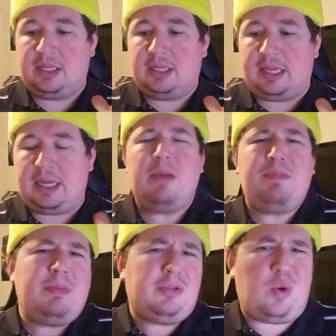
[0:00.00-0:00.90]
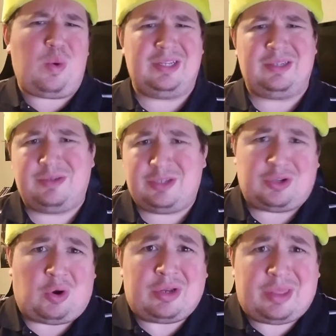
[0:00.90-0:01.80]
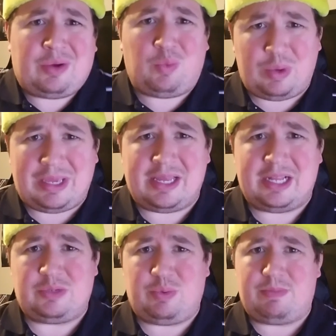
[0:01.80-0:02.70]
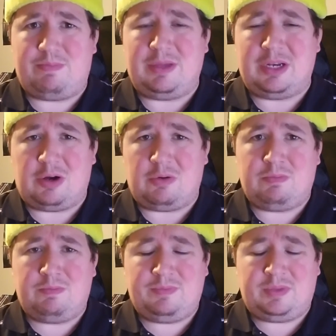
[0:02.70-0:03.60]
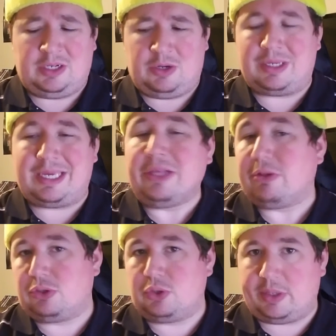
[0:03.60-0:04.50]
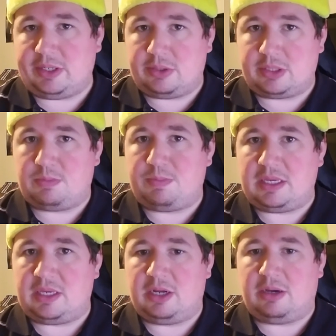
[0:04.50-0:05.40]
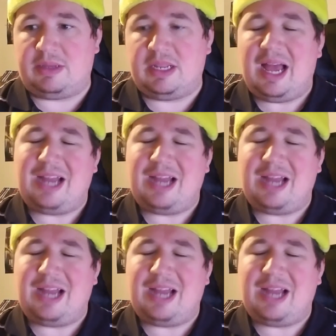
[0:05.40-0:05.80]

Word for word: and, and people don't want to start their weekends with you know you know, a killjoy, so to speak. You know, I mean, I